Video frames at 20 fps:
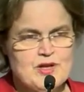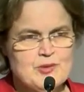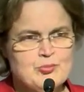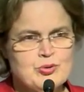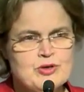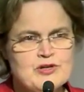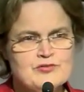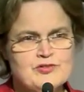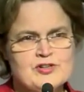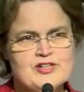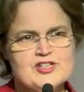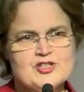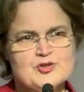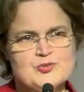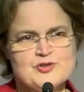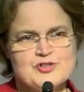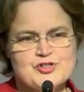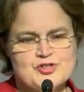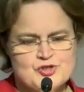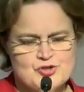privileged
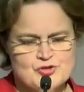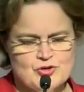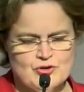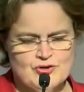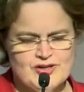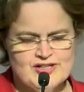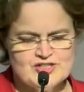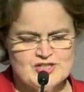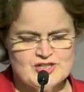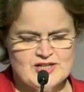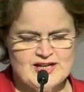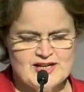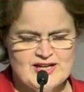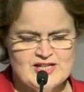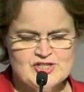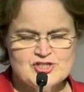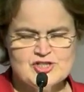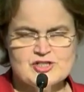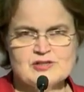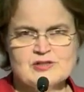with a strong
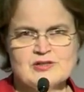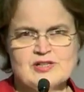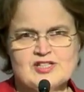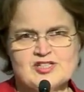education,